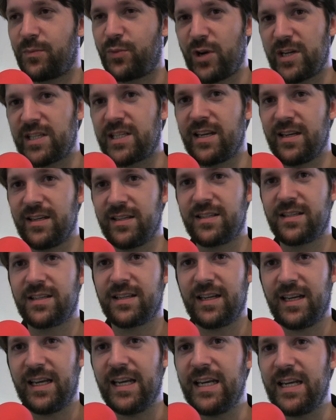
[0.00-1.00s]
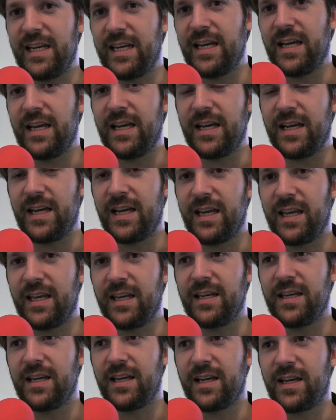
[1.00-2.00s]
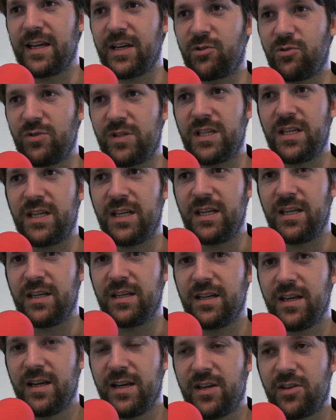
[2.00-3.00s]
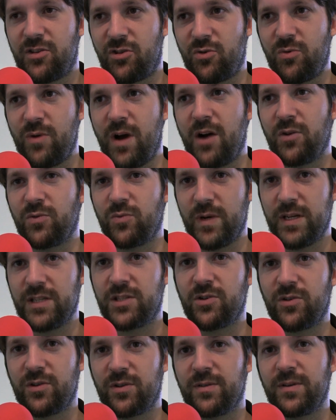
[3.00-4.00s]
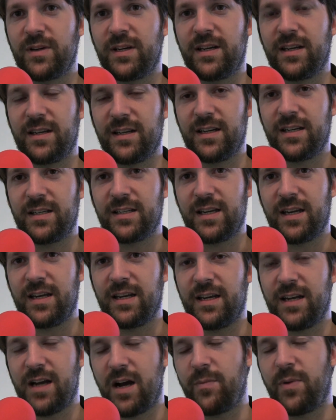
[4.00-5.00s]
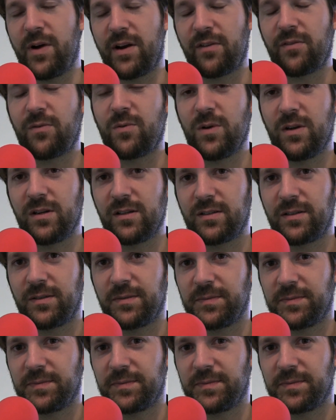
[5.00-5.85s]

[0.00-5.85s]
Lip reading: present in cuisine throughout winter in our part of the world.